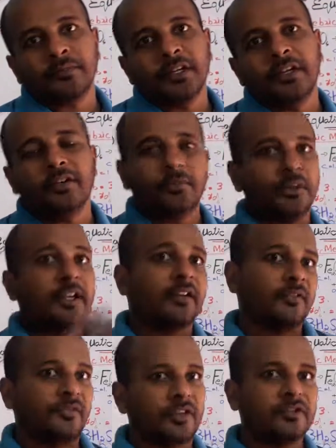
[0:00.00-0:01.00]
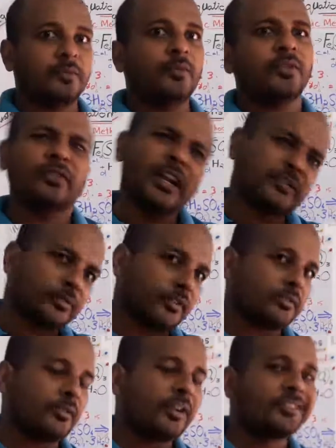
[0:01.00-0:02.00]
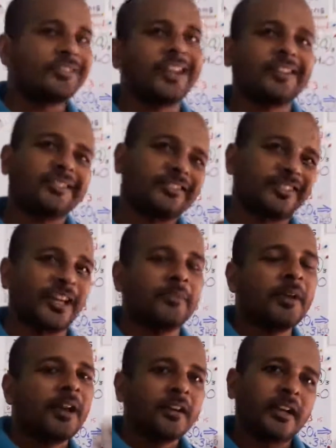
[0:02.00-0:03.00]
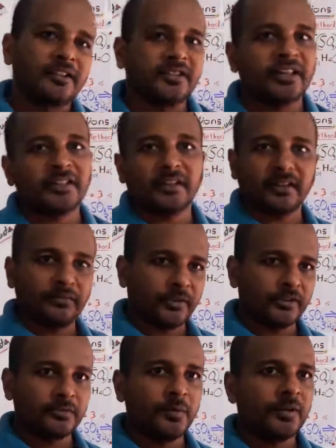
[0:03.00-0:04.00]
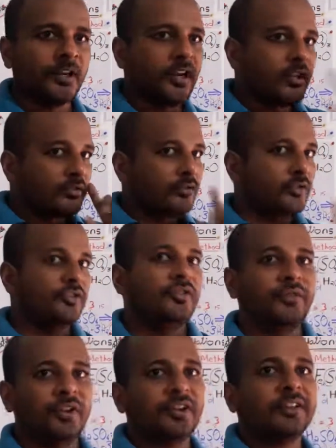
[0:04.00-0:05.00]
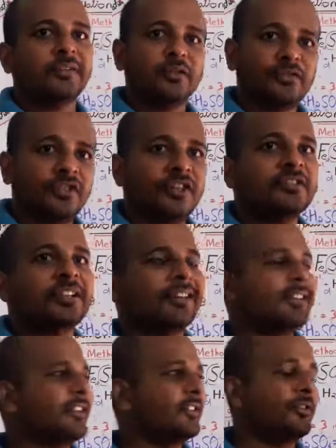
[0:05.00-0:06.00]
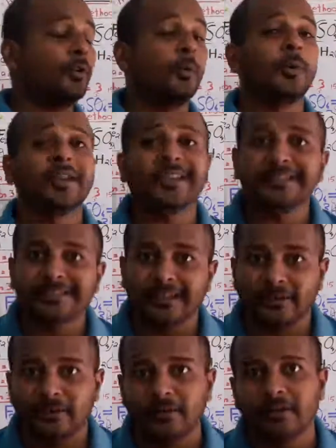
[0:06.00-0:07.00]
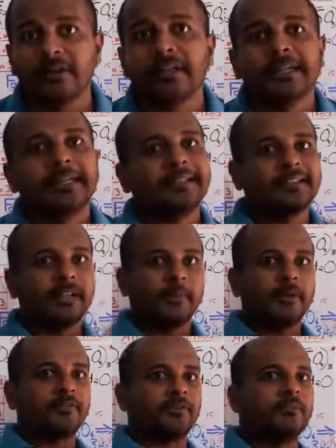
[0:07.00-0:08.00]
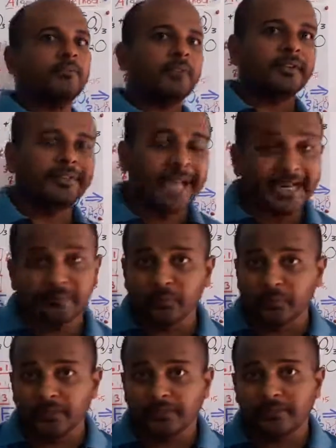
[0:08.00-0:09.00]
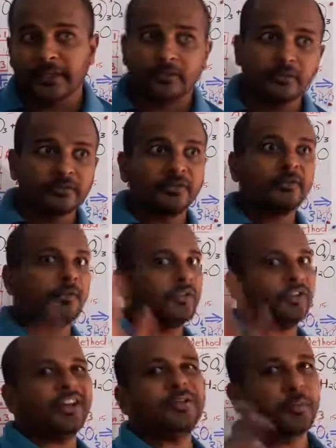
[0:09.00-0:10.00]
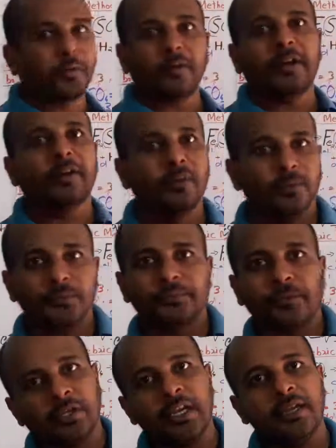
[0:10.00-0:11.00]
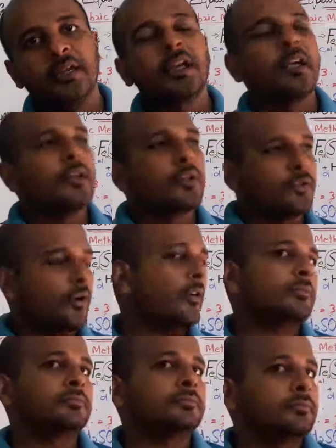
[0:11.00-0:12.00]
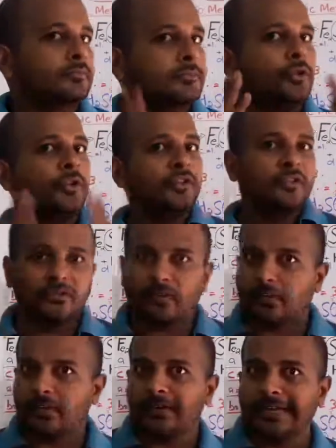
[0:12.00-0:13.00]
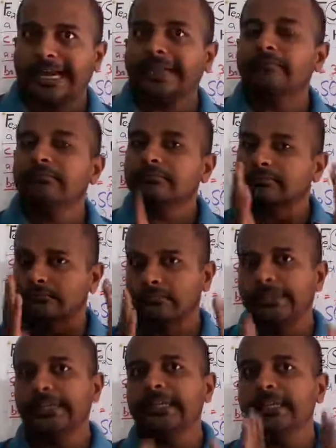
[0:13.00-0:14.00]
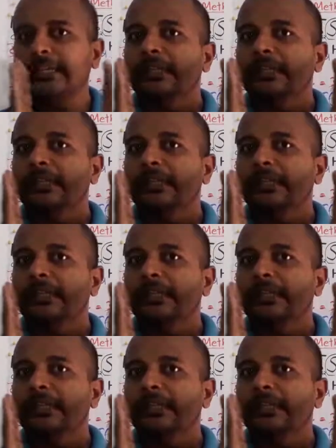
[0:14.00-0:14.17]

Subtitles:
It's only a reference book. That's also NCERT same 10th standard reference book. So the difficult questions and these numericals and all is coming from that book. That also we will try to provide you. Okay. So during this corona time, be